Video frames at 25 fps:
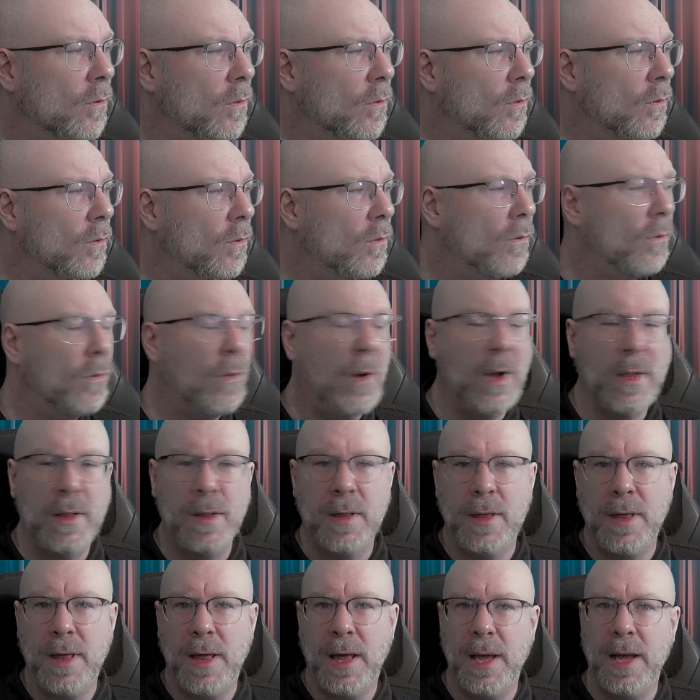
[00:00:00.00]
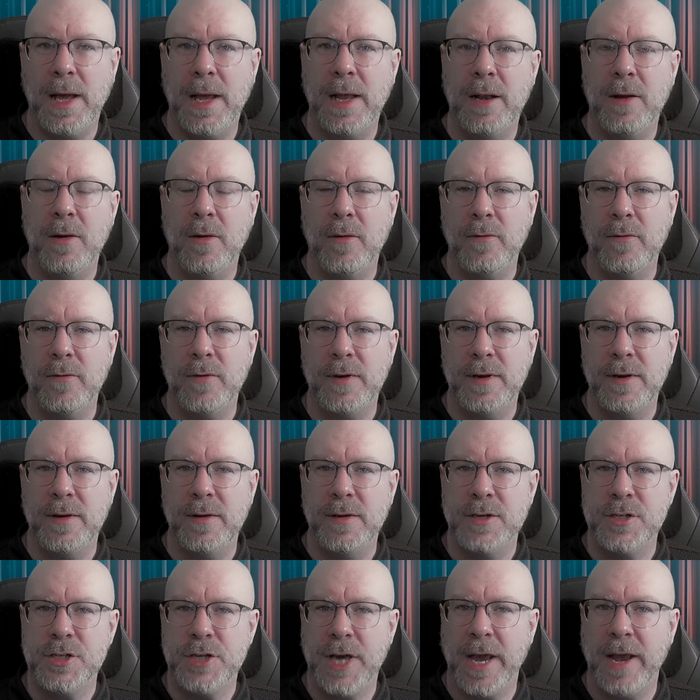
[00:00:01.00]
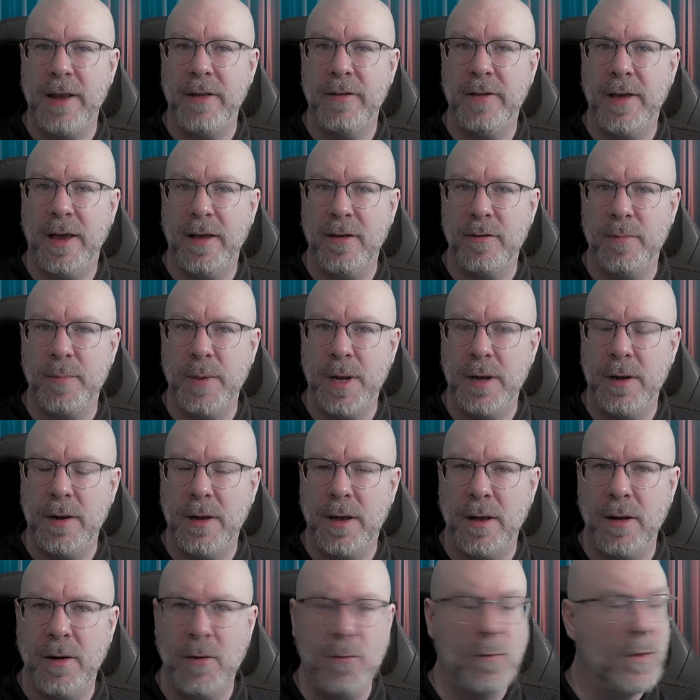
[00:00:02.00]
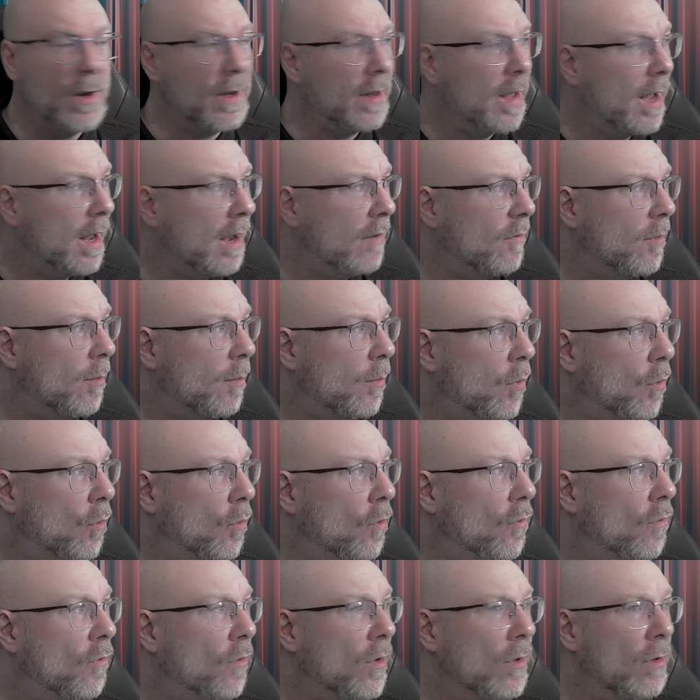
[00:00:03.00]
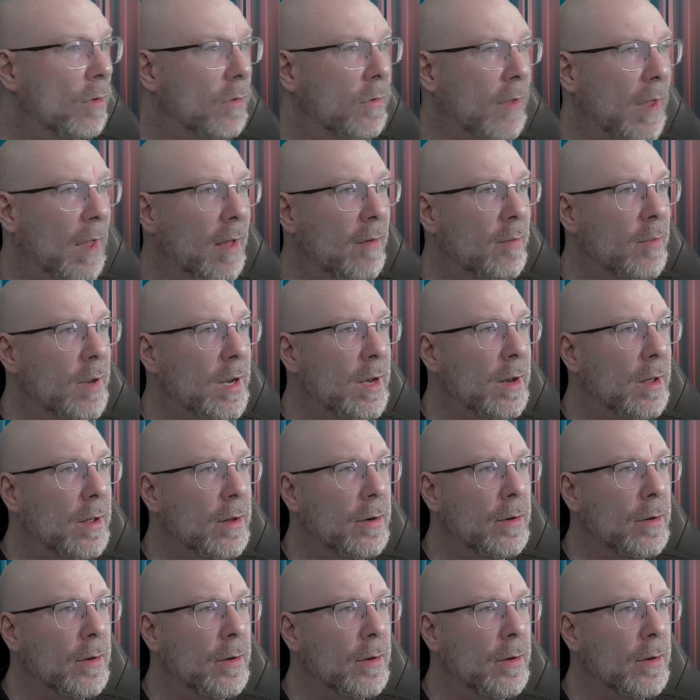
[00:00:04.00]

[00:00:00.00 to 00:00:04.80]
what kind of change has been done, what kind of approvals have been done.